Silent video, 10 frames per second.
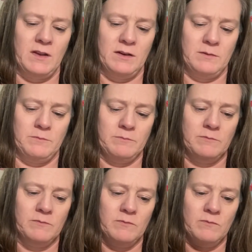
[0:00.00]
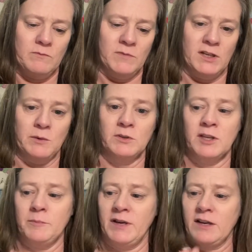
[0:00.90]
Um, but I will
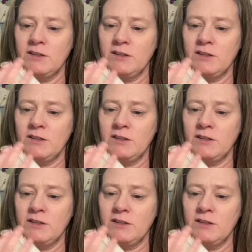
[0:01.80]
get back